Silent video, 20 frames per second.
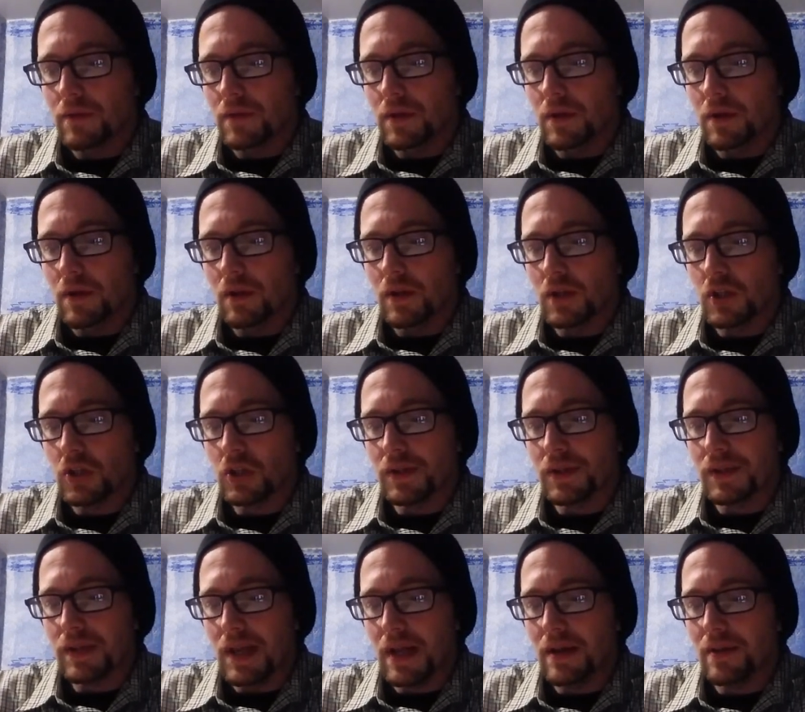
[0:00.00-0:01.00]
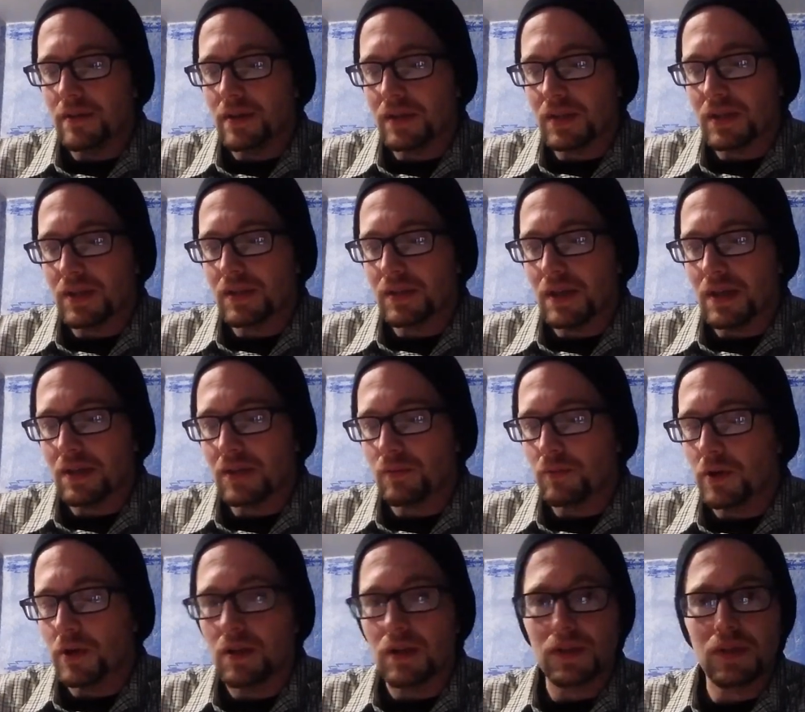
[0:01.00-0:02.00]
let's just say this is as
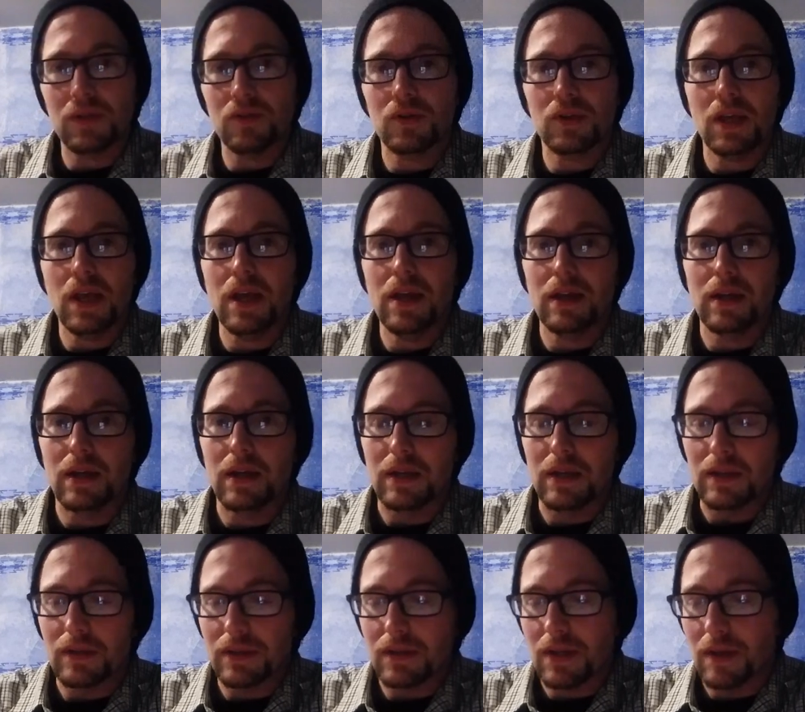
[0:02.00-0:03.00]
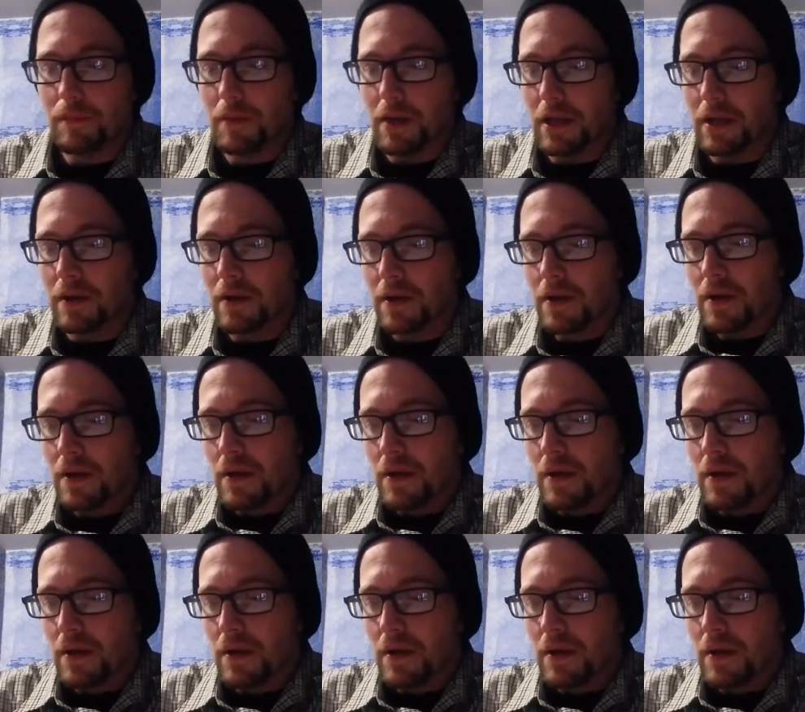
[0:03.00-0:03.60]
real as they're saying it is. I mean,